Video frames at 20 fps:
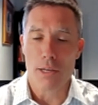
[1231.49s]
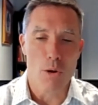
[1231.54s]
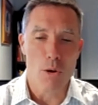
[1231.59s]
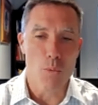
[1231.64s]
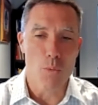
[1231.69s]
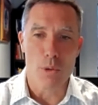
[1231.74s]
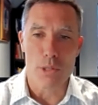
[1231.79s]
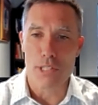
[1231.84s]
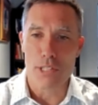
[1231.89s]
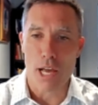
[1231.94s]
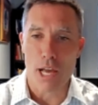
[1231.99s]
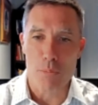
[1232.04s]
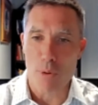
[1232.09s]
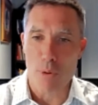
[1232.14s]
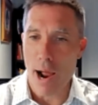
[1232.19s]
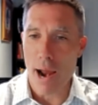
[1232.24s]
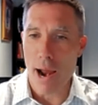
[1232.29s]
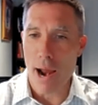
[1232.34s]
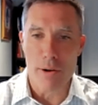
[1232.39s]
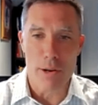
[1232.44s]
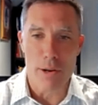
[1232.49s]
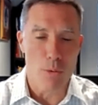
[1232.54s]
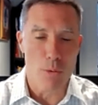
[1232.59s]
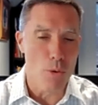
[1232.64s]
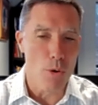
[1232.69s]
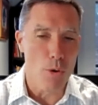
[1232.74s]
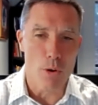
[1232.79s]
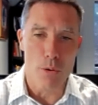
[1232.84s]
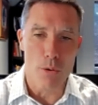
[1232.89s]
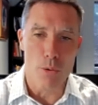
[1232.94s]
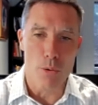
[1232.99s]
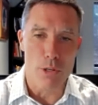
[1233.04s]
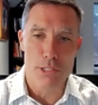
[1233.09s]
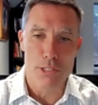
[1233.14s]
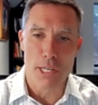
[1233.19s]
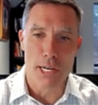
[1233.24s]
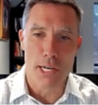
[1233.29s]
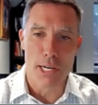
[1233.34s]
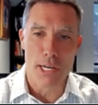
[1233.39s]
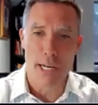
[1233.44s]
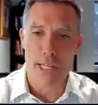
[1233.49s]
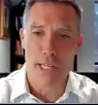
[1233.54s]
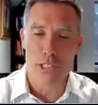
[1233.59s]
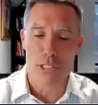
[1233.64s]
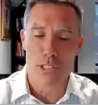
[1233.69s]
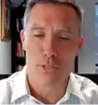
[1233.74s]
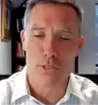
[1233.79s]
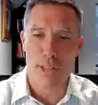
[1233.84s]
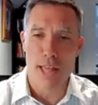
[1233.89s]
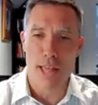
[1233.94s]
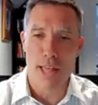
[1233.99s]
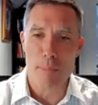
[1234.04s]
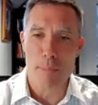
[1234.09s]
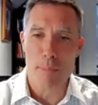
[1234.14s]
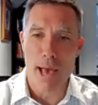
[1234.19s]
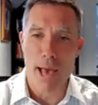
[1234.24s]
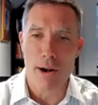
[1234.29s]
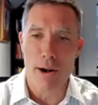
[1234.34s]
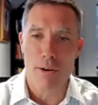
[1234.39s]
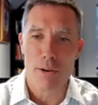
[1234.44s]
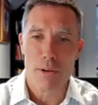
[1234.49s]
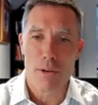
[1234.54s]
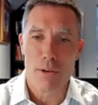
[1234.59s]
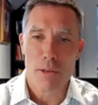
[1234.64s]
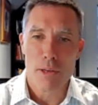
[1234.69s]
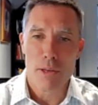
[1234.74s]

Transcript: Woodside Priory or St. Ignatius for that matter.